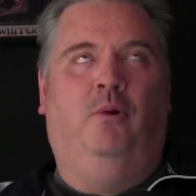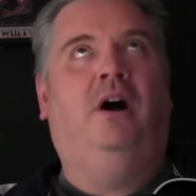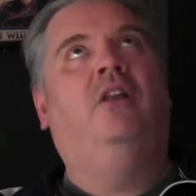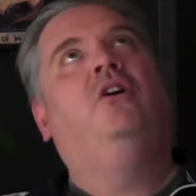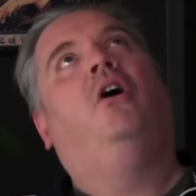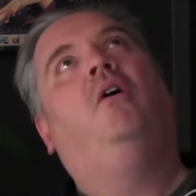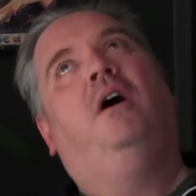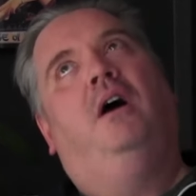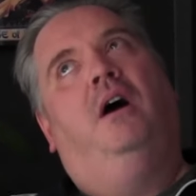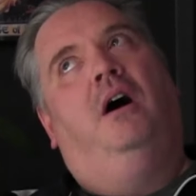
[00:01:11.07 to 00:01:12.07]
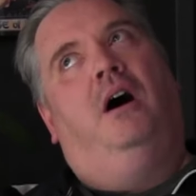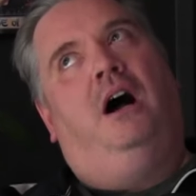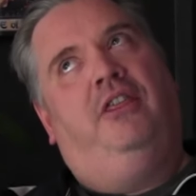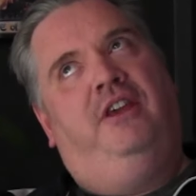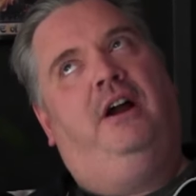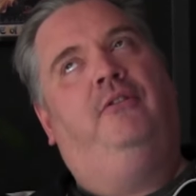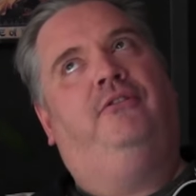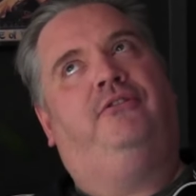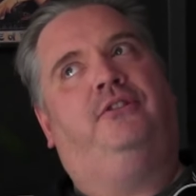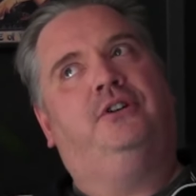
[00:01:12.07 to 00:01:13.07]
Well, no, I think I
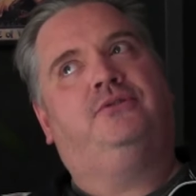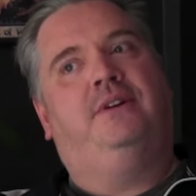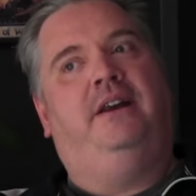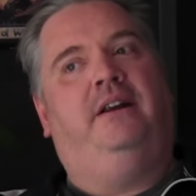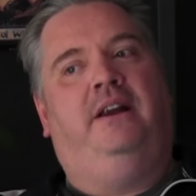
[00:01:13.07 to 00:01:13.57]
first read it.